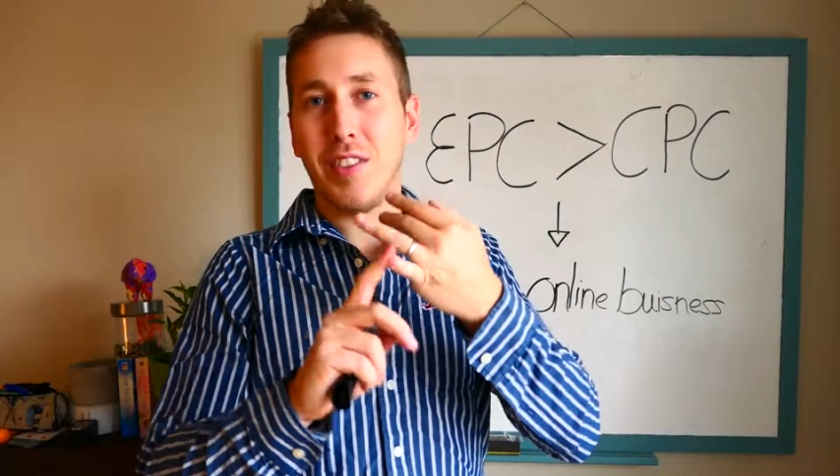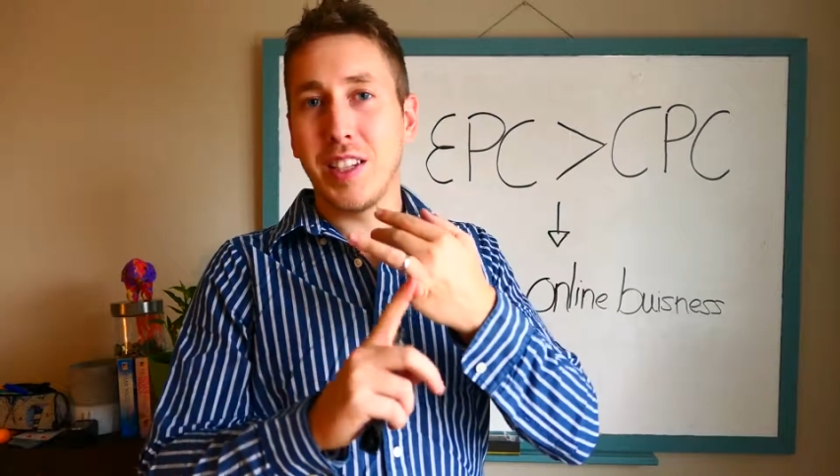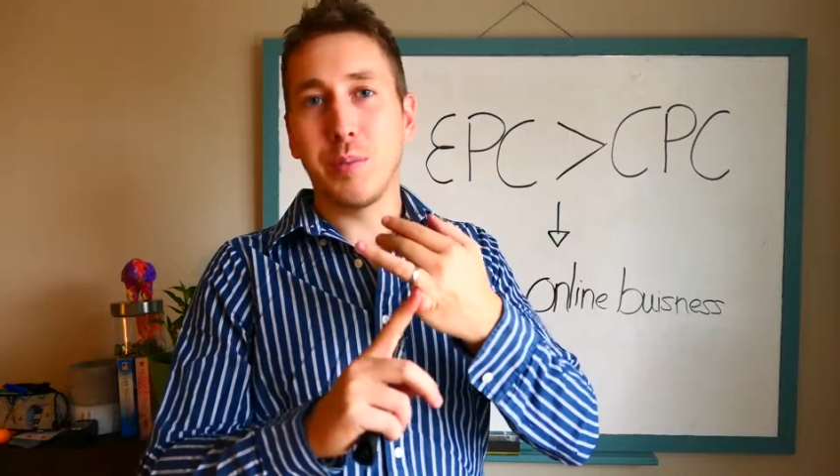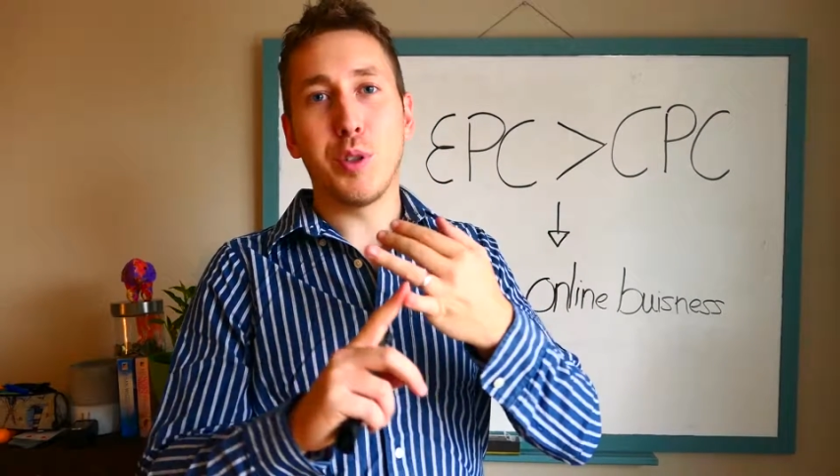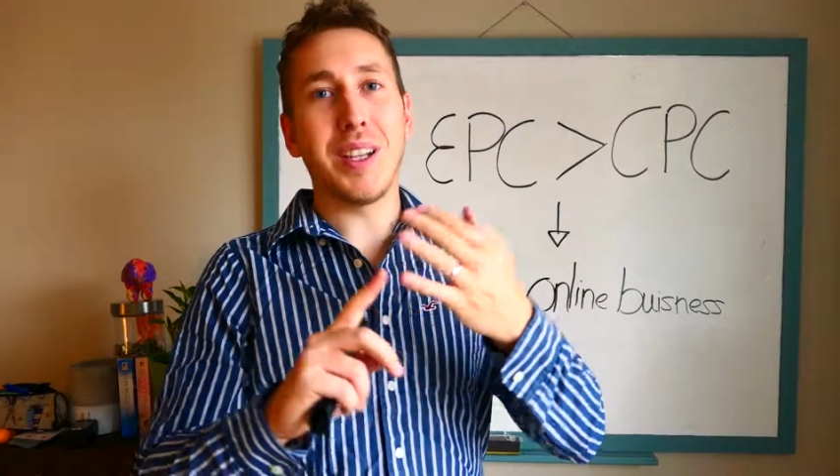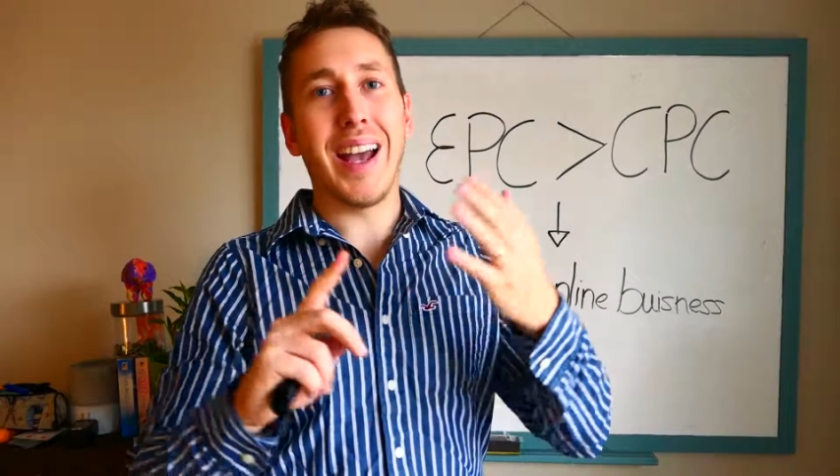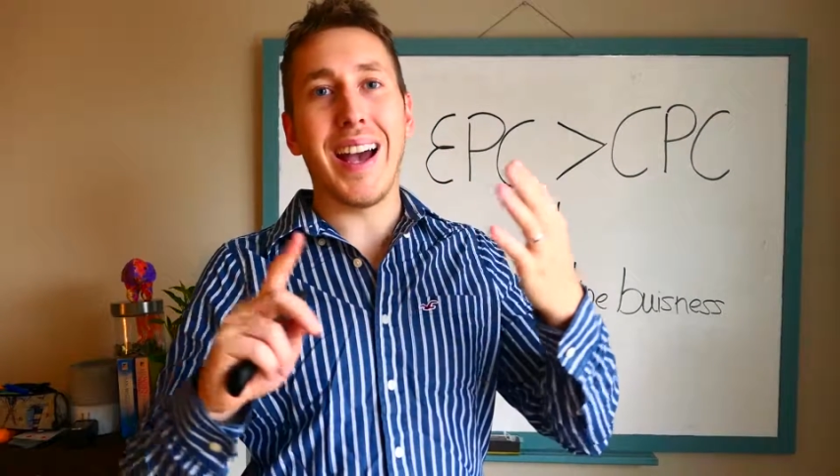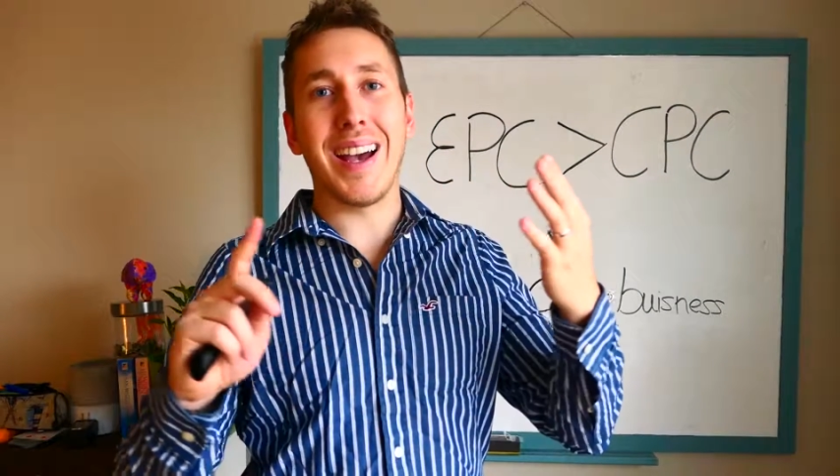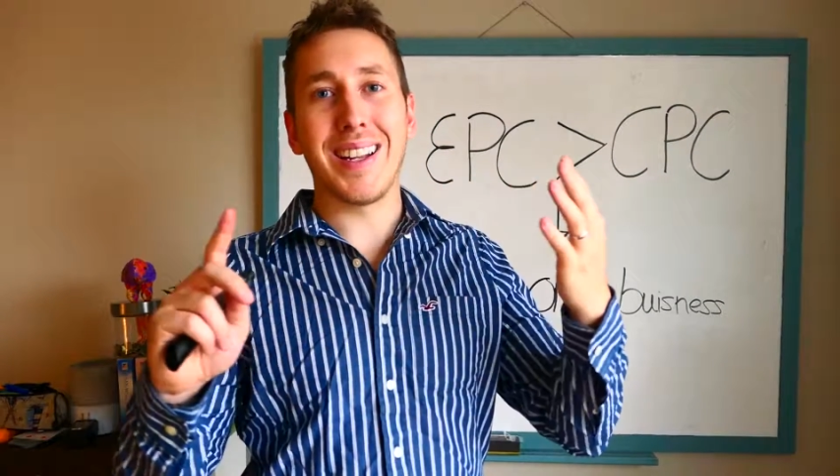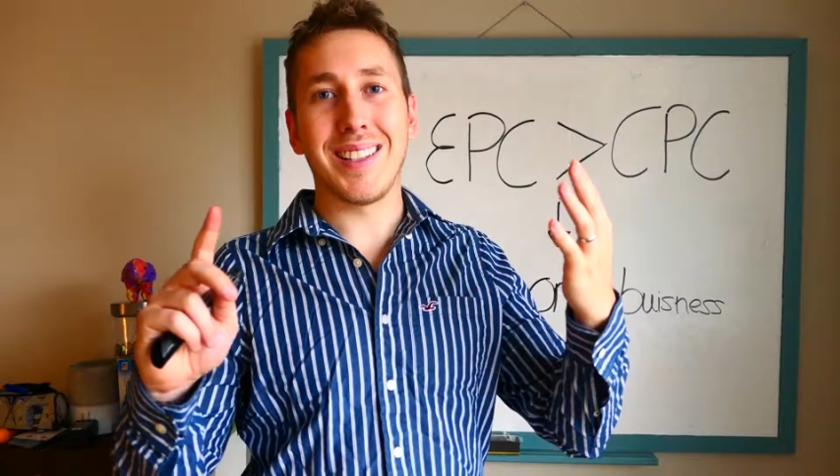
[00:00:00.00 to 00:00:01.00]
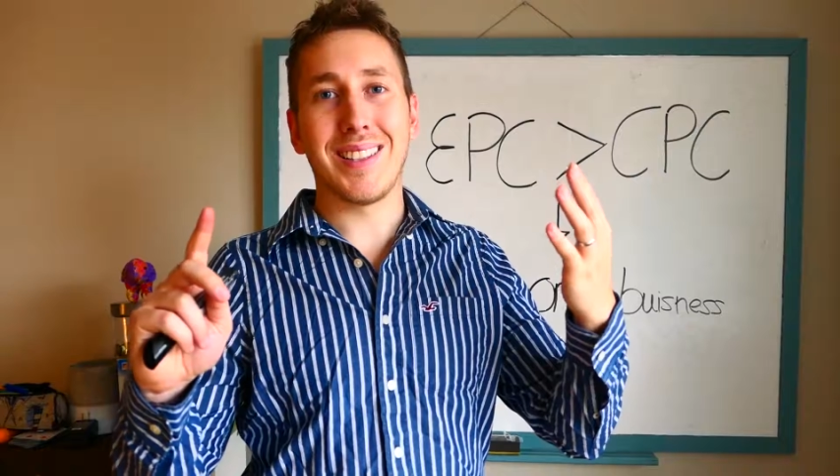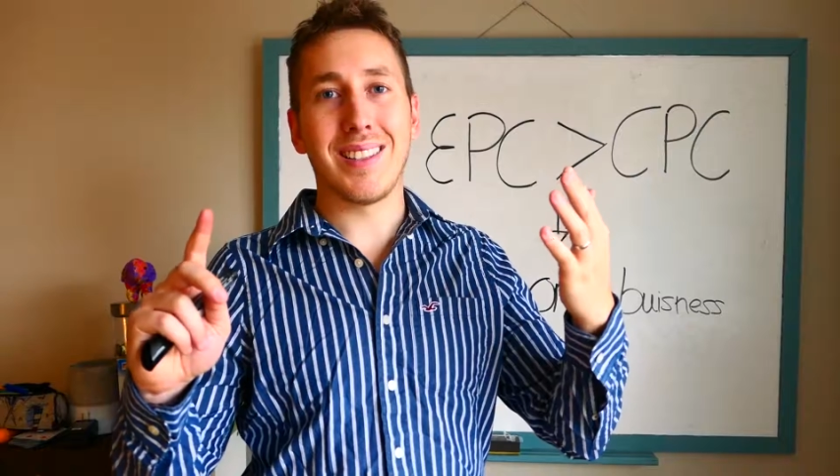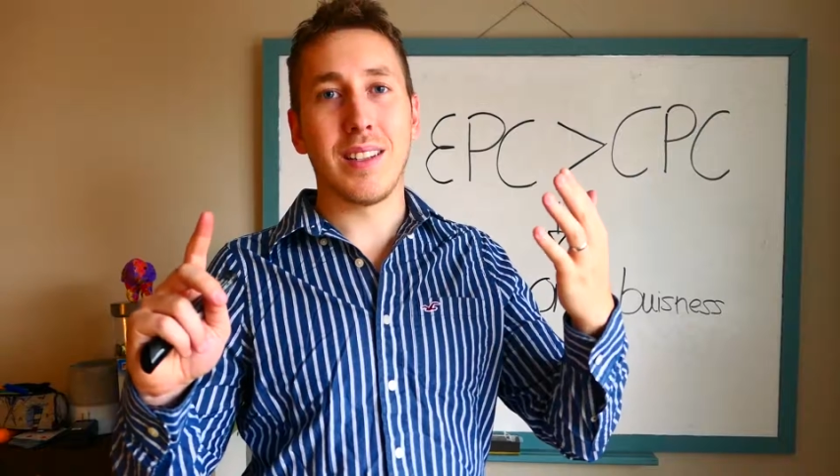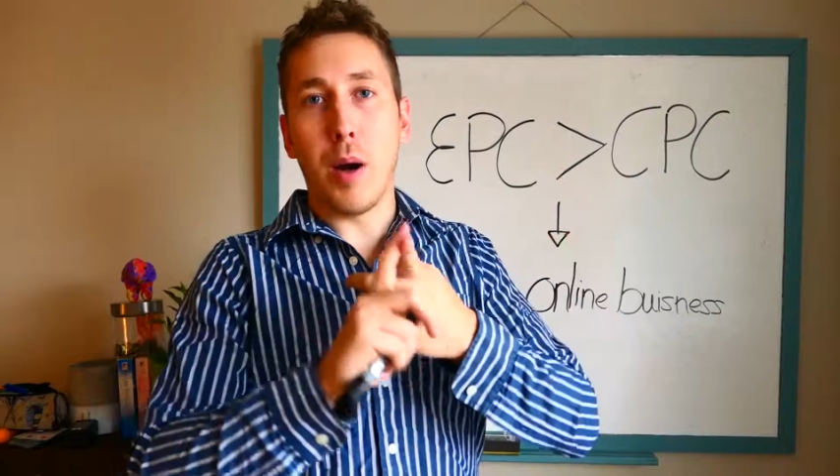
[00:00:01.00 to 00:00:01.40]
Facebook ads,